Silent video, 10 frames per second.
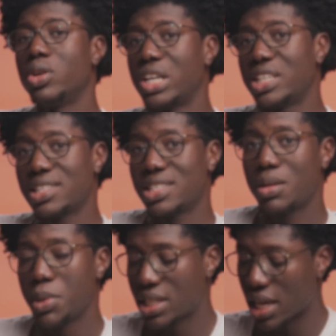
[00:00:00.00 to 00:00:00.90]
on another
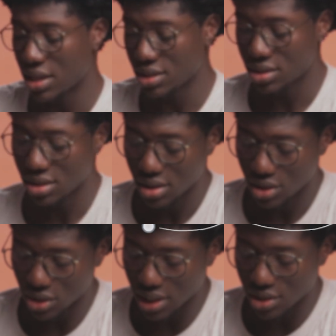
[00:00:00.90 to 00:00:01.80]
system entirely.
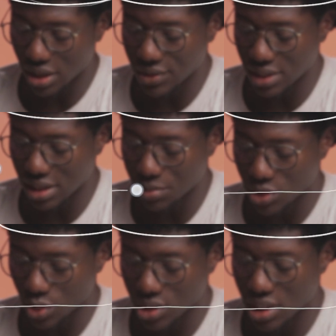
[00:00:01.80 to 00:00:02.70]
So let's say you have the
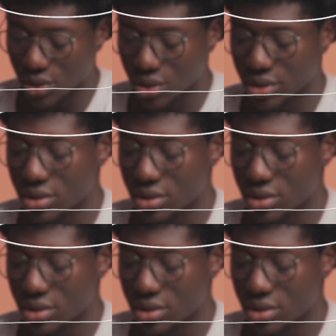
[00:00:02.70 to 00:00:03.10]
database hosted